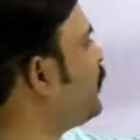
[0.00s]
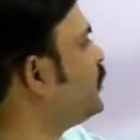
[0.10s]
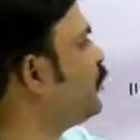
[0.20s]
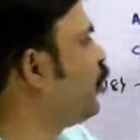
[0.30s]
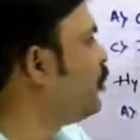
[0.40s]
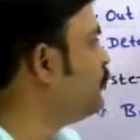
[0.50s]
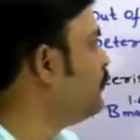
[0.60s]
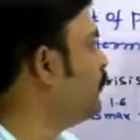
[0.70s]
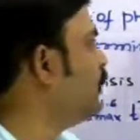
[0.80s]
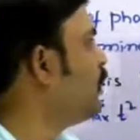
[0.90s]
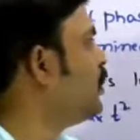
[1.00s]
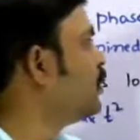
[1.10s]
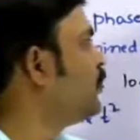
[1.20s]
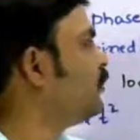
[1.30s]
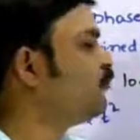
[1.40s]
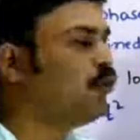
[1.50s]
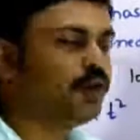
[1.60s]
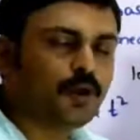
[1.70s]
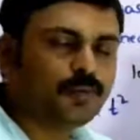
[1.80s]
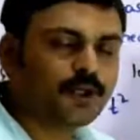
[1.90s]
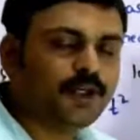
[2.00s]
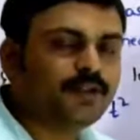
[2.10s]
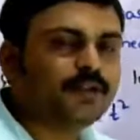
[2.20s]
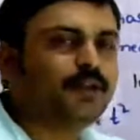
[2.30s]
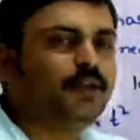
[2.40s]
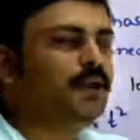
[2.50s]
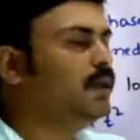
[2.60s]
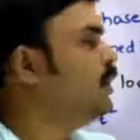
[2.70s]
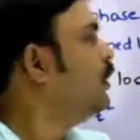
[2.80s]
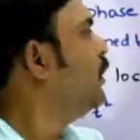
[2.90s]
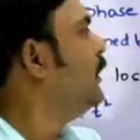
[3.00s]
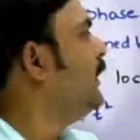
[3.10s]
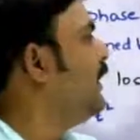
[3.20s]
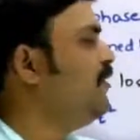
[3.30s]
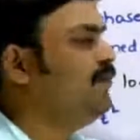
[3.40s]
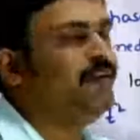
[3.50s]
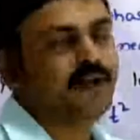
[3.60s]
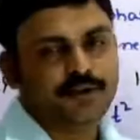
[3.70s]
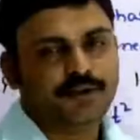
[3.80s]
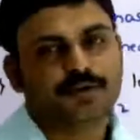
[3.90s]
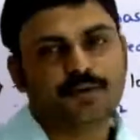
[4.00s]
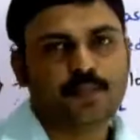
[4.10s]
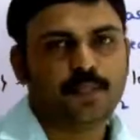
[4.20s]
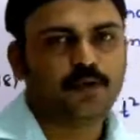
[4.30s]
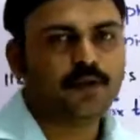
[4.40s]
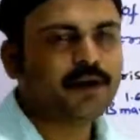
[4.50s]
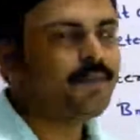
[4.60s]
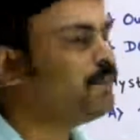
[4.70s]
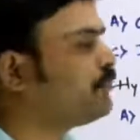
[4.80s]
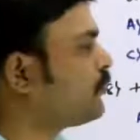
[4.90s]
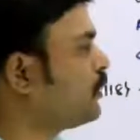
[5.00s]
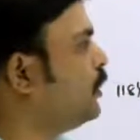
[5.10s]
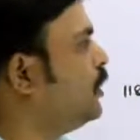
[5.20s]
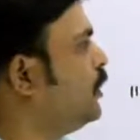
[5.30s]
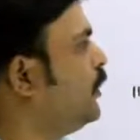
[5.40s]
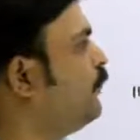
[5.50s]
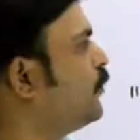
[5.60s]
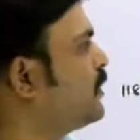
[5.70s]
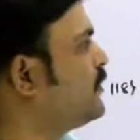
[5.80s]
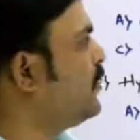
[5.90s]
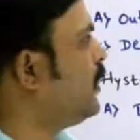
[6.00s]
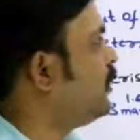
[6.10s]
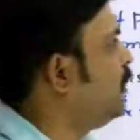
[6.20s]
by the load. Fourth option is in phase, okay. If you consider